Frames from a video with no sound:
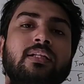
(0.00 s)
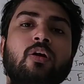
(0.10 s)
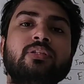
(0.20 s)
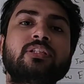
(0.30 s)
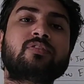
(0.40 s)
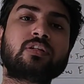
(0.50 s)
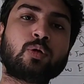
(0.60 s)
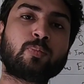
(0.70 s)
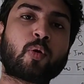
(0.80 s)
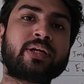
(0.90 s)
Now there's one
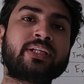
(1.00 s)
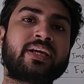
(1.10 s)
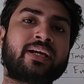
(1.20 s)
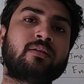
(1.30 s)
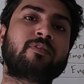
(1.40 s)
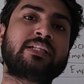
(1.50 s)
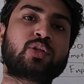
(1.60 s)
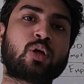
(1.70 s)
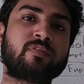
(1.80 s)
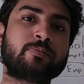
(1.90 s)
more point here. While
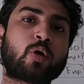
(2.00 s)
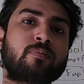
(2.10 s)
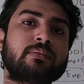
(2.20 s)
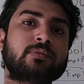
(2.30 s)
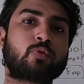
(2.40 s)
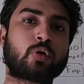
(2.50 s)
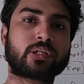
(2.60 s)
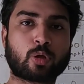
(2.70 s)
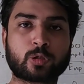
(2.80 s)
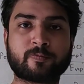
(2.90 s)
solving problems, what
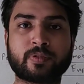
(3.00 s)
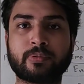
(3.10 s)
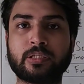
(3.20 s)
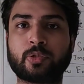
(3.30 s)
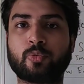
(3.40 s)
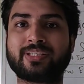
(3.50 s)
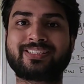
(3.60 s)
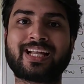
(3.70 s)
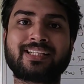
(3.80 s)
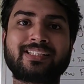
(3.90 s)
a lot of people do
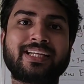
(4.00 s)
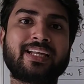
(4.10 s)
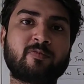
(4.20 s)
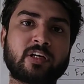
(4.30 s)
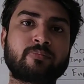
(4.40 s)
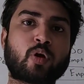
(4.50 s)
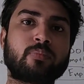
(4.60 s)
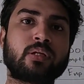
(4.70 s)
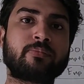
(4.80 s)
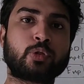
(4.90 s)
is that they give one
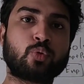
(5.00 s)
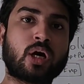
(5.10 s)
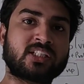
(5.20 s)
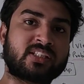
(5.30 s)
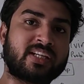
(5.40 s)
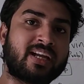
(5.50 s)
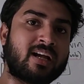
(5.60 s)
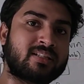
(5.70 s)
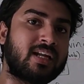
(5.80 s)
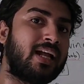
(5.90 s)
problem two hours, three
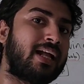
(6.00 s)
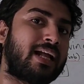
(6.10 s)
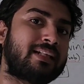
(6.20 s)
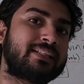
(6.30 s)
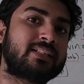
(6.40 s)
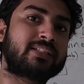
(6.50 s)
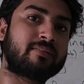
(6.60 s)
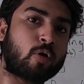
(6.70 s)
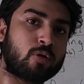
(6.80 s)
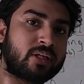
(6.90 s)
hours, and they just
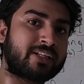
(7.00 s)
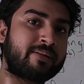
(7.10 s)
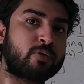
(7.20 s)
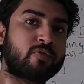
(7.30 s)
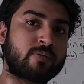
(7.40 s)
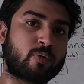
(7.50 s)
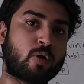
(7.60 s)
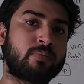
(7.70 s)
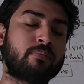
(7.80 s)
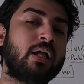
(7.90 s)
give all their time to one
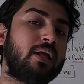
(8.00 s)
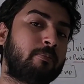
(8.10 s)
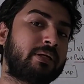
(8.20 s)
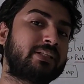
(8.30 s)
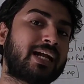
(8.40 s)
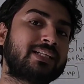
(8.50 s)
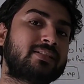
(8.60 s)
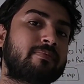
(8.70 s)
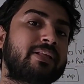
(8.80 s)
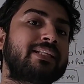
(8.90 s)
problem. But that is
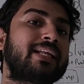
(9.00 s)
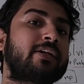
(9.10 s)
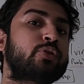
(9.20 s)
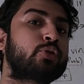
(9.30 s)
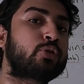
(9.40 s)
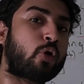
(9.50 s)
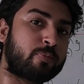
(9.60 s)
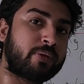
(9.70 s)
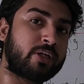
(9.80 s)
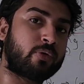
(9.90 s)
something that you should
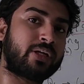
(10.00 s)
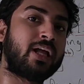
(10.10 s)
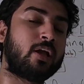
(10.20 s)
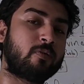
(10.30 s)
not be doing.